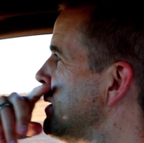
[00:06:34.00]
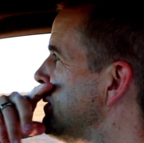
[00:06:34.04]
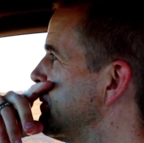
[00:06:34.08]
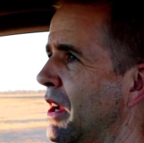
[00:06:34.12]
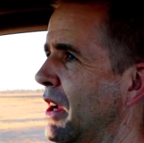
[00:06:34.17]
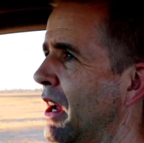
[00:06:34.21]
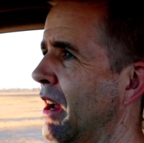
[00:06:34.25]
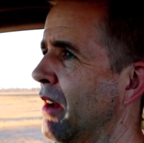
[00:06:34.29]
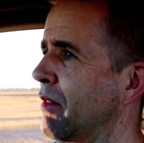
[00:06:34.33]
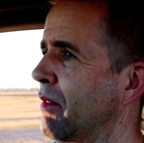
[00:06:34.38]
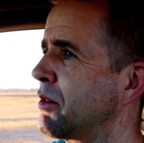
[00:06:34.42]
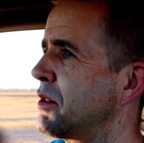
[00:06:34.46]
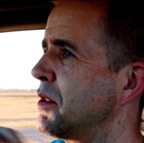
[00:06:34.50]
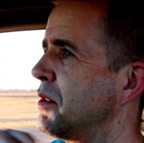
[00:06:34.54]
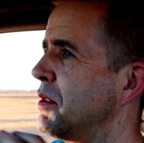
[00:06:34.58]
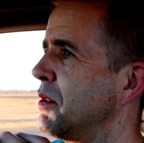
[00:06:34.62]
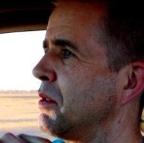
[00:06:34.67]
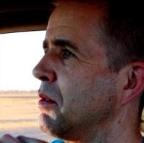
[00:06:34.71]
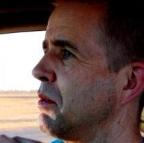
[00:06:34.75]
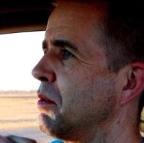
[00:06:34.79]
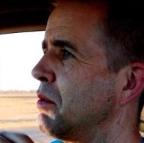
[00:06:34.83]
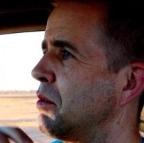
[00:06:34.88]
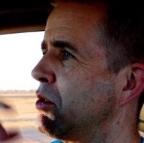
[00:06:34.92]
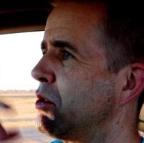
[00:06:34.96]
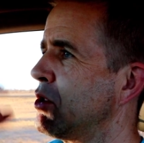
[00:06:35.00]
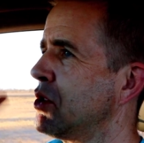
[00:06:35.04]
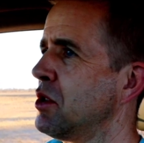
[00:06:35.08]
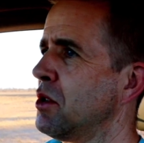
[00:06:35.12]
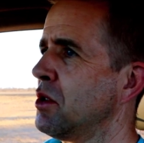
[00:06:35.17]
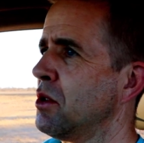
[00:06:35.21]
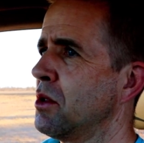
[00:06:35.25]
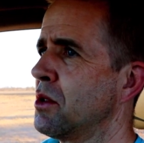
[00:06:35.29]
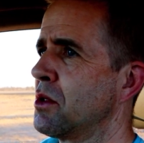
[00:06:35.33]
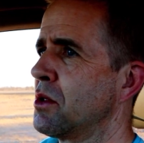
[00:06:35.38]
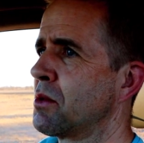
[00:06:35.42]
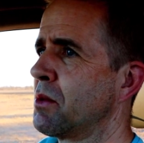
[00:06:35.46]
You have to
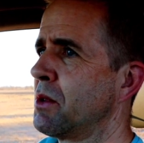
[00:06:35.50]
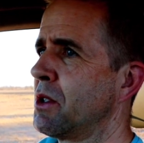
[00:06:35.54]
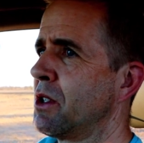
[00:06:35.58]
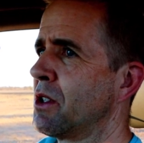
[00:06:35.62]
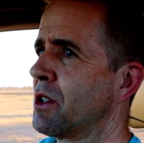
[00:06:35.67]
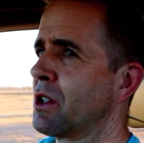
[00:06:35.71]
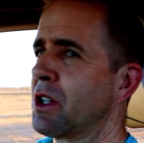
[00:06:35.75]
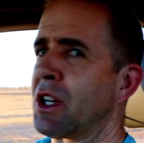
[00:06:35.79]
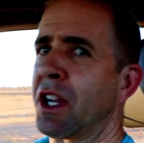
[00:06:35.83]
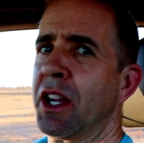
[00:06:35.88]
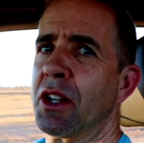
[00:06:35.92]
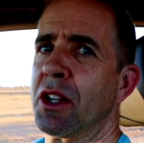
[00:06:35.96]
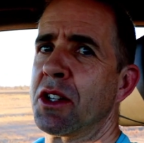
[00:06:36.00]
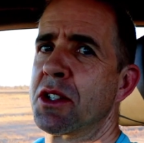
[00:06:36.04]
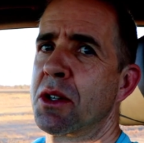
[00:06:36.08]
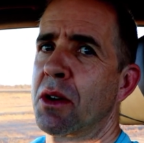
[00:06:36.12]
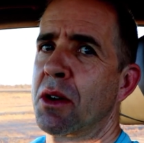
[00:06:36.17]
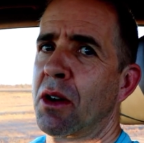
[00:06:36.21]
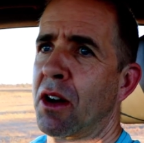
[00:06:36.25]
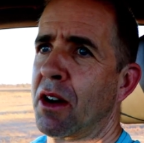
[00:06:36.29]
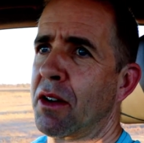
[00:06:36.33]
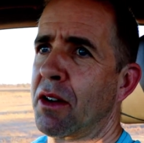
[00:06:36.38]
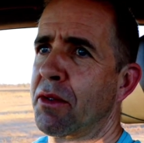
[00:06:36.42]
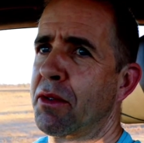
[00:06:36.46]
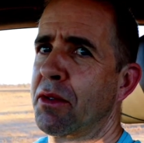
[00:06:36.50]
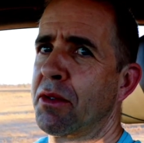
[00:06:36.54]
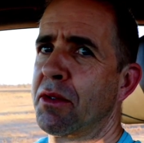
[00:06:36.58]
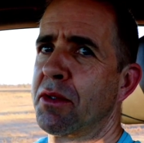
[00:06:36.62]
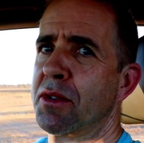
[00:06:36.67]
choose when your kids are off